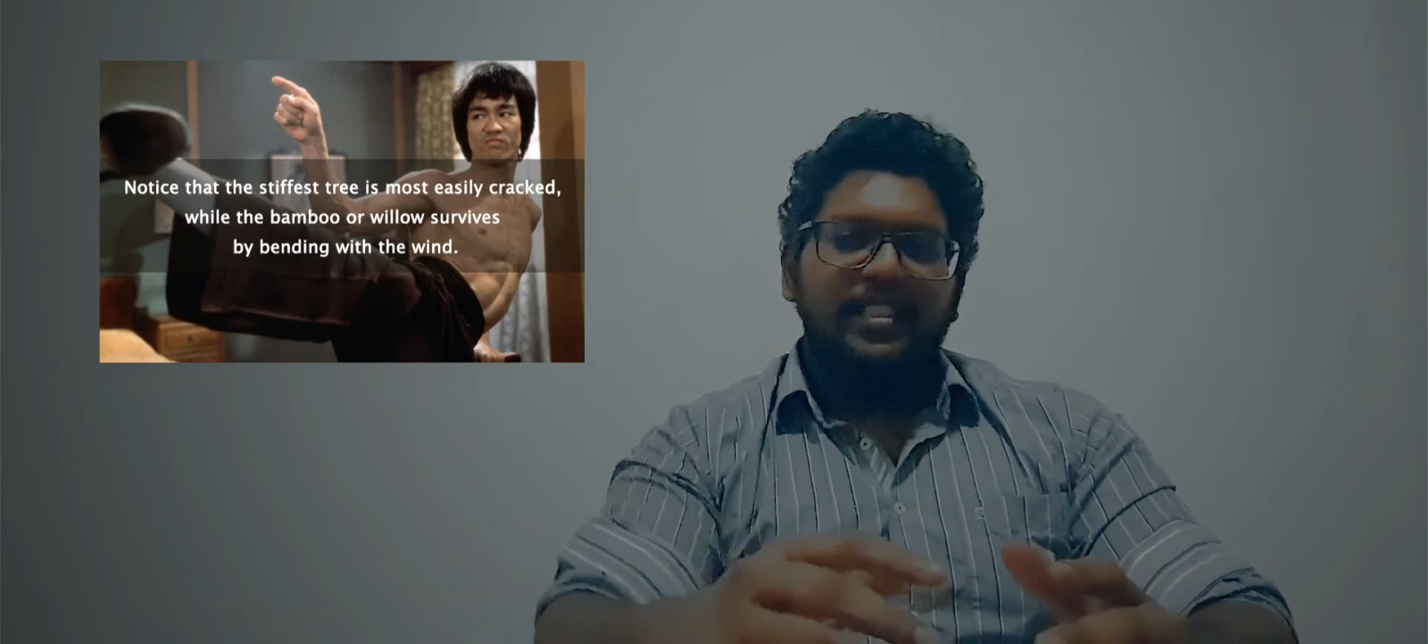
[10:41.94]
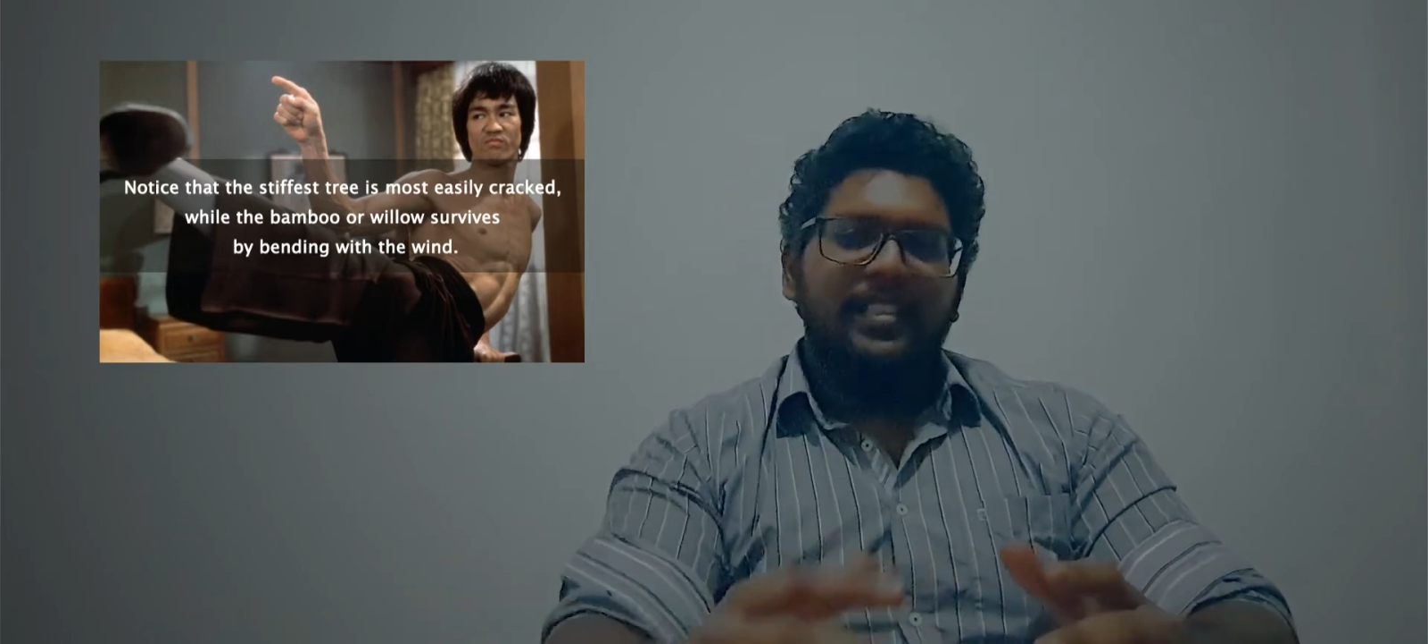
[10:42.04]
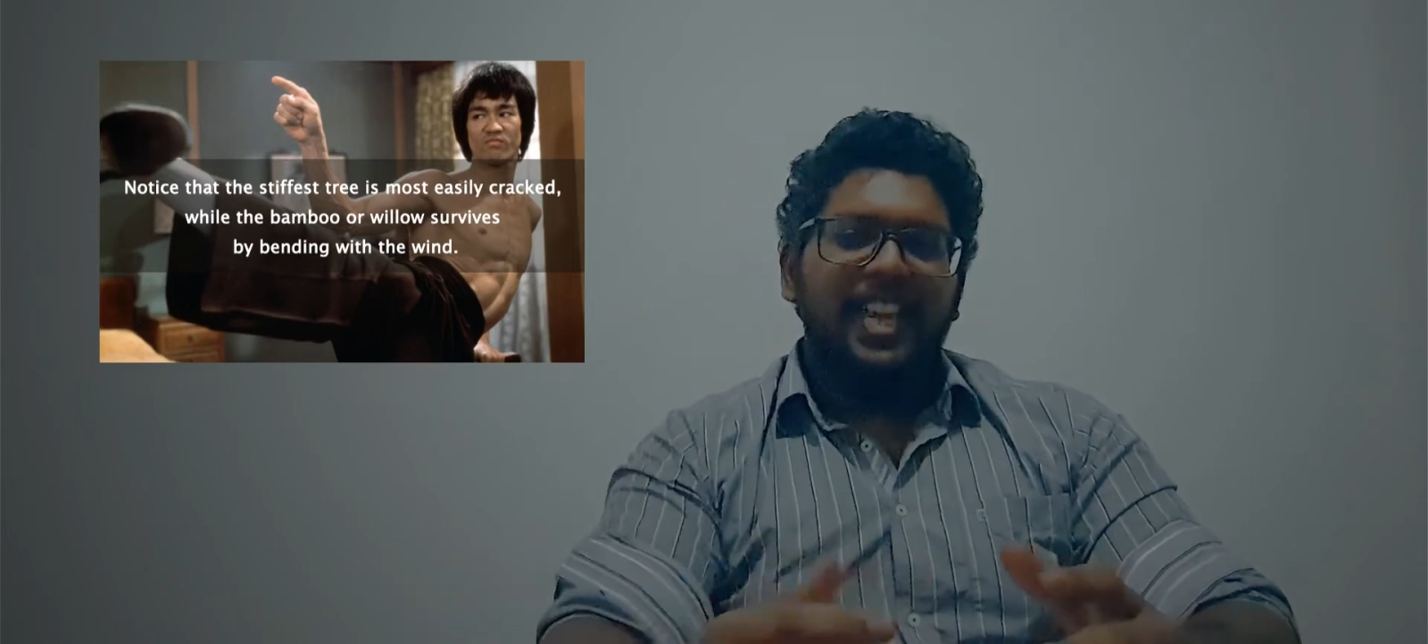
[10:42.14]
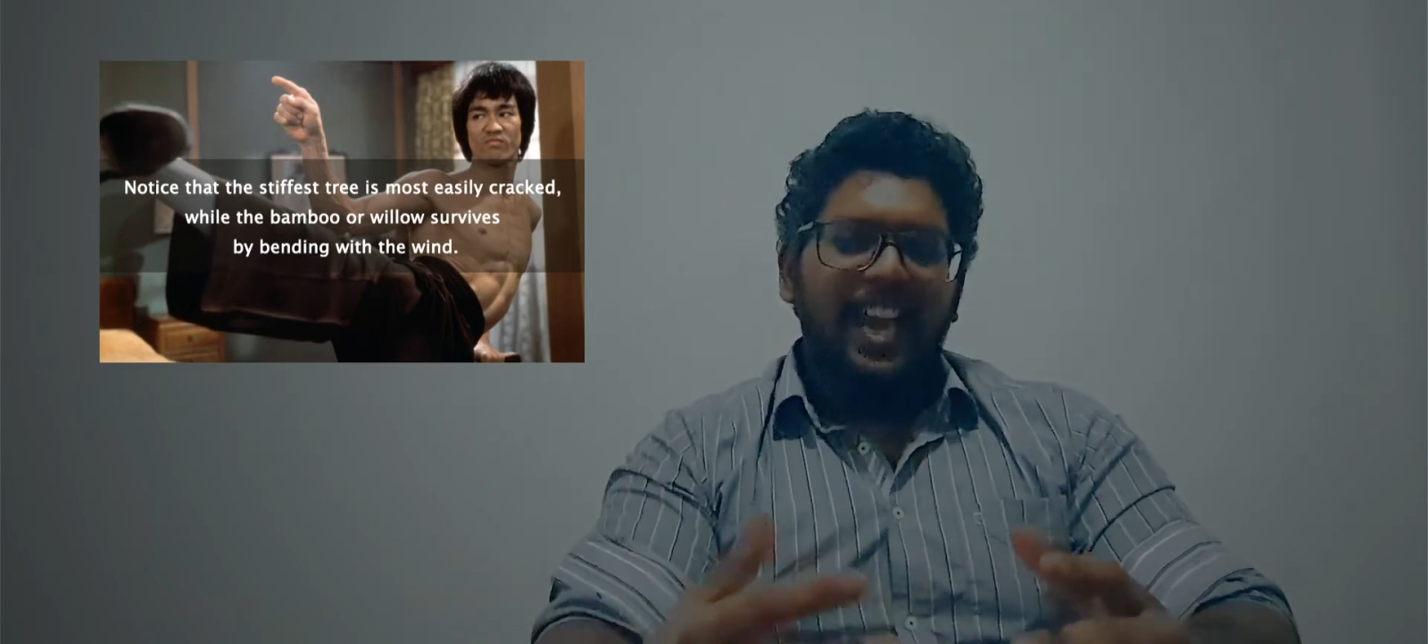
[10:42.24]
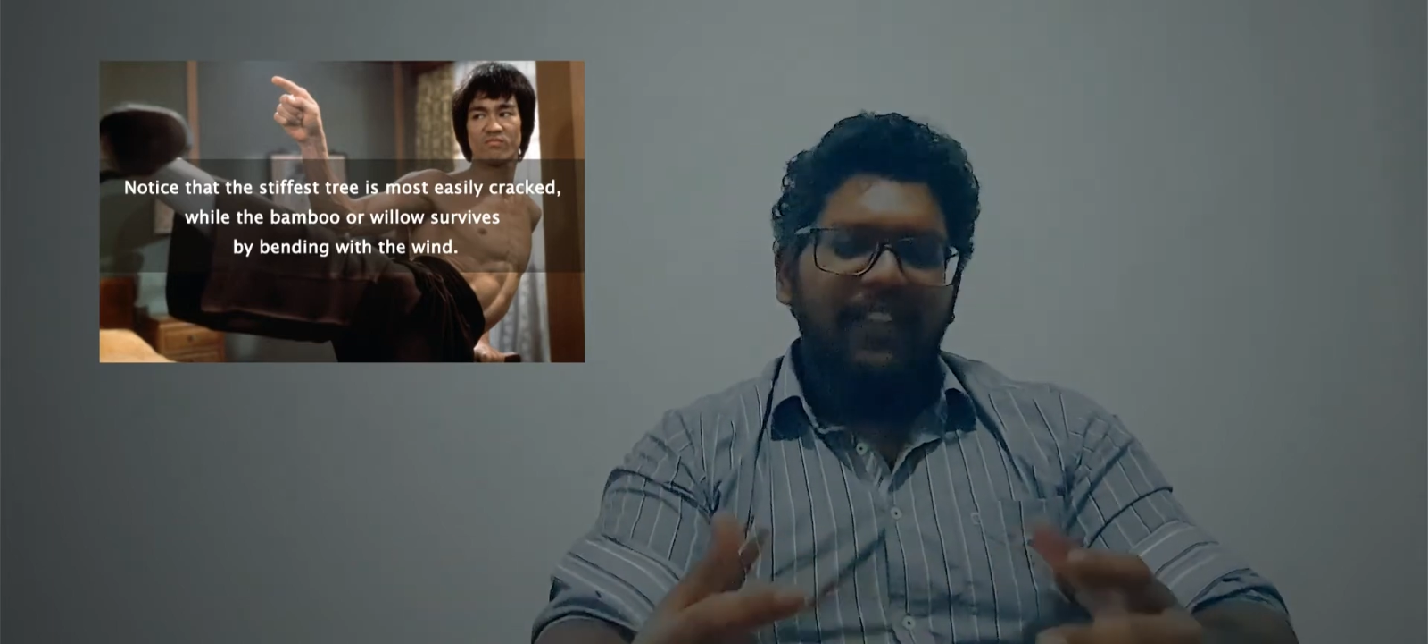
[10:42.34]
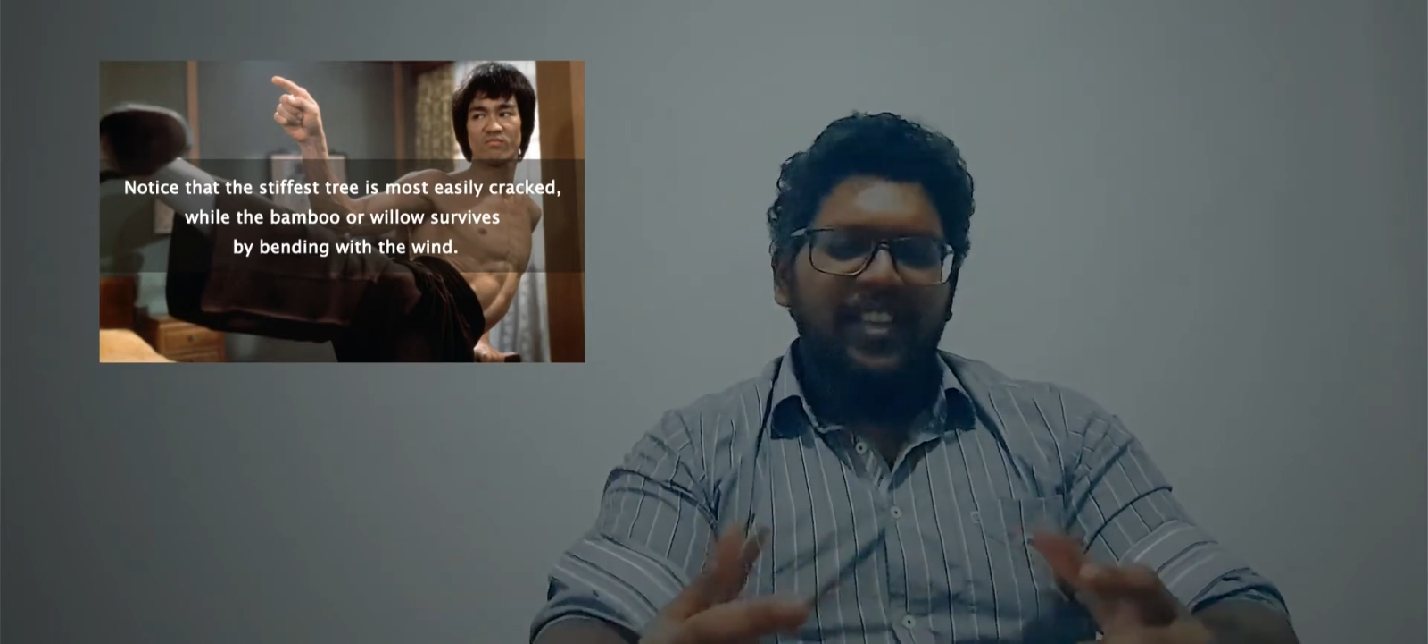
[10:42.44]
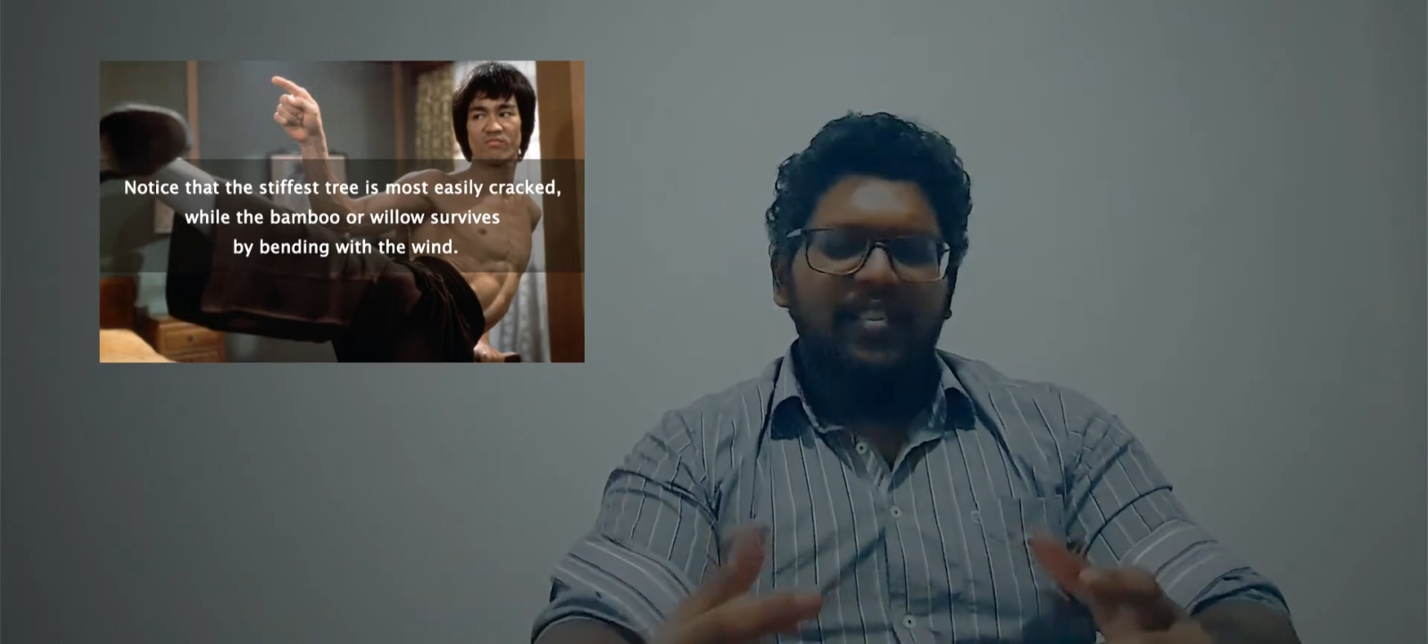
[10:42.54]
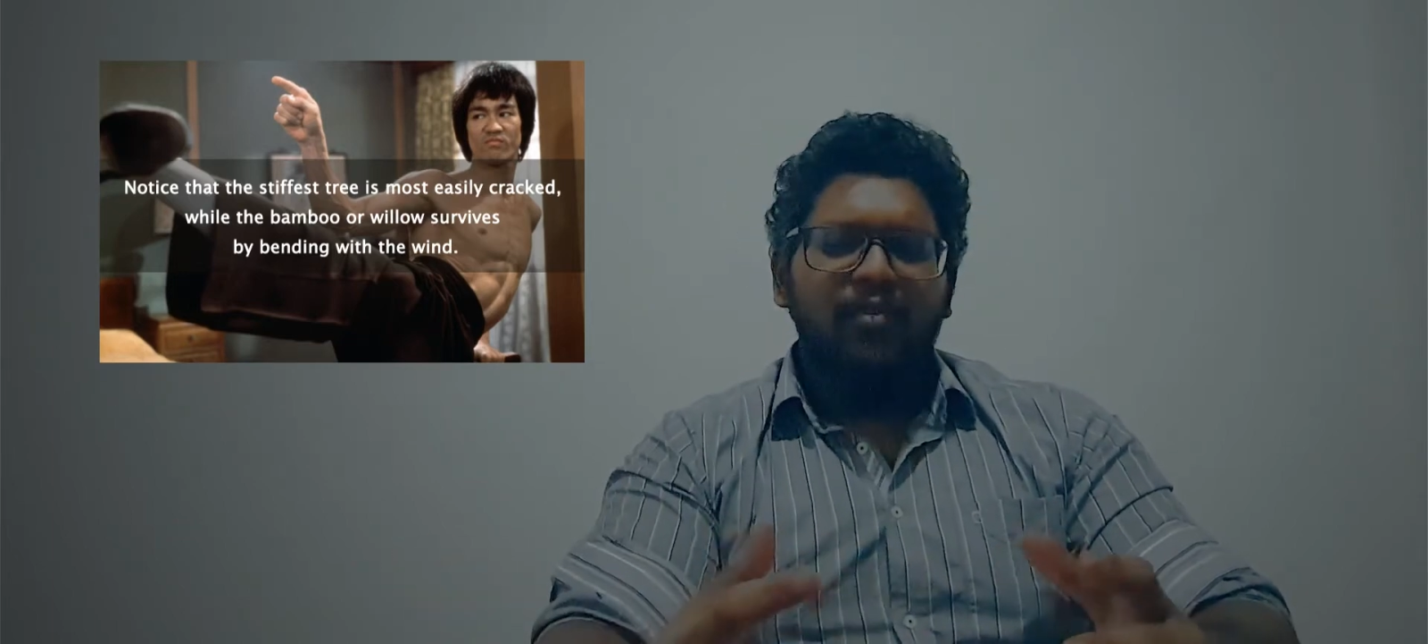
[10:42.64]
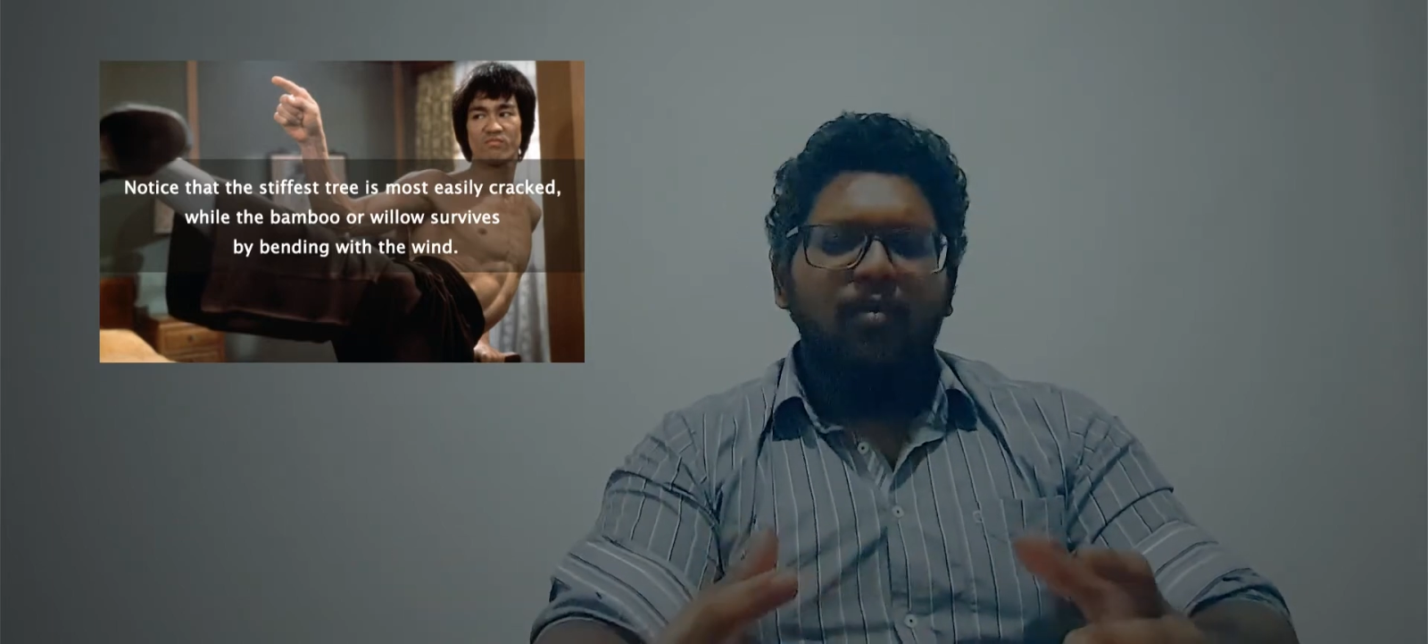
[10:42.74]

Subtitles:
having too